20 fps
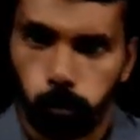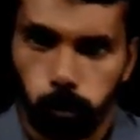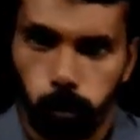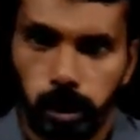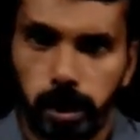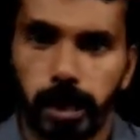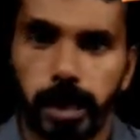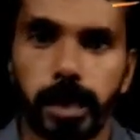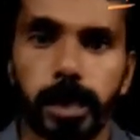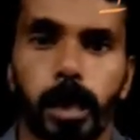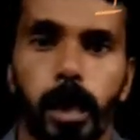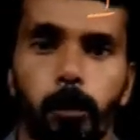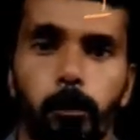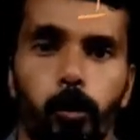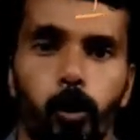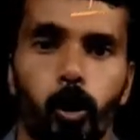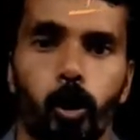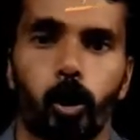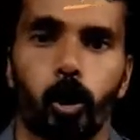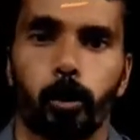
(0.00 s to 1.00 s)
linear
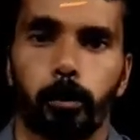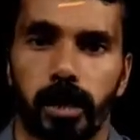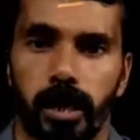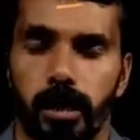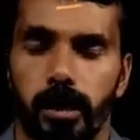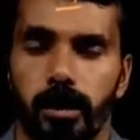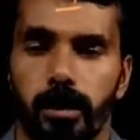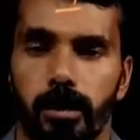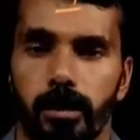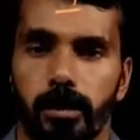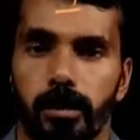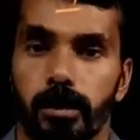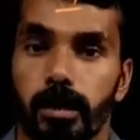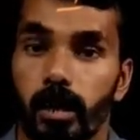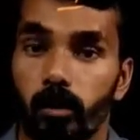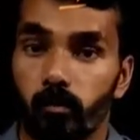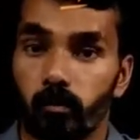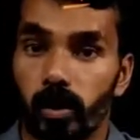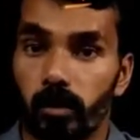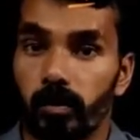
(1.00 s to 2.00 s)
polynomial,
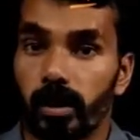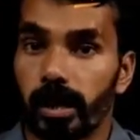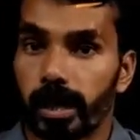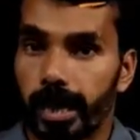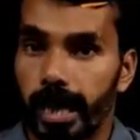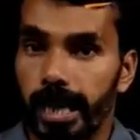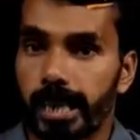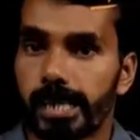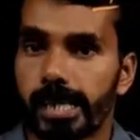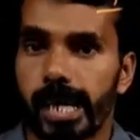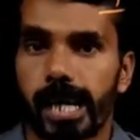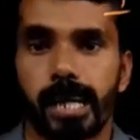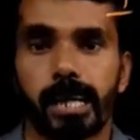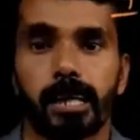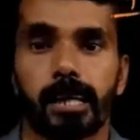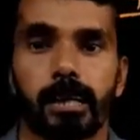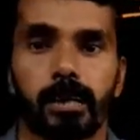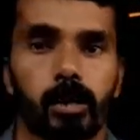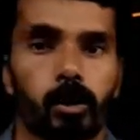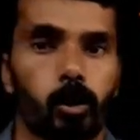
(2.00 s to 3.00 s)
then we will get
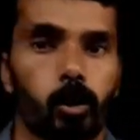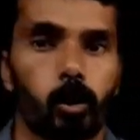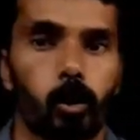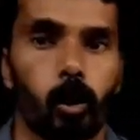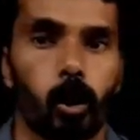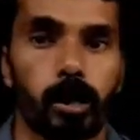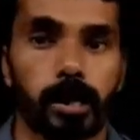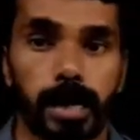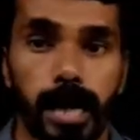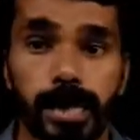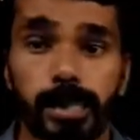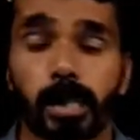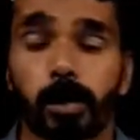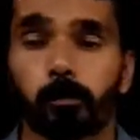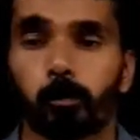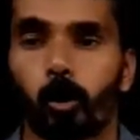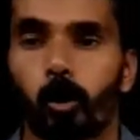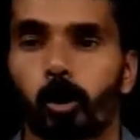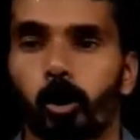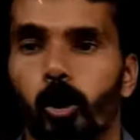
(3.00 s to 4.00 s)
a
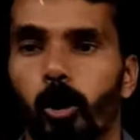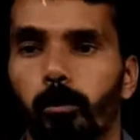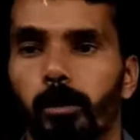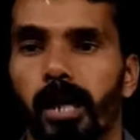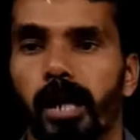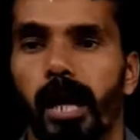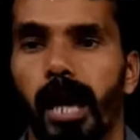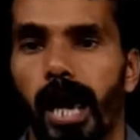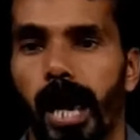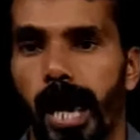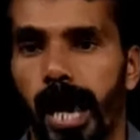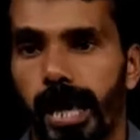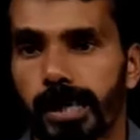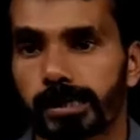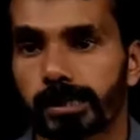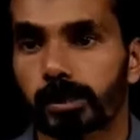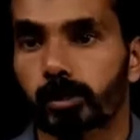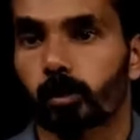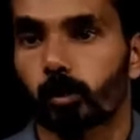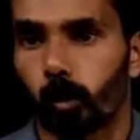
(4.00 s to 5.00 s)
quadratic polynomial
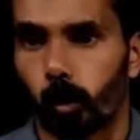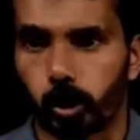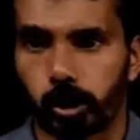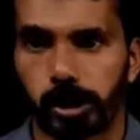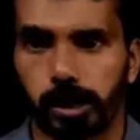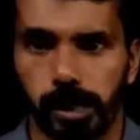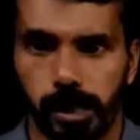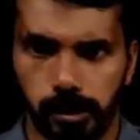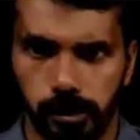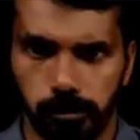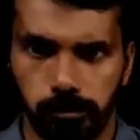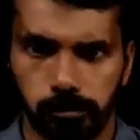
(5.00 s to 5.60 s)
as quotient.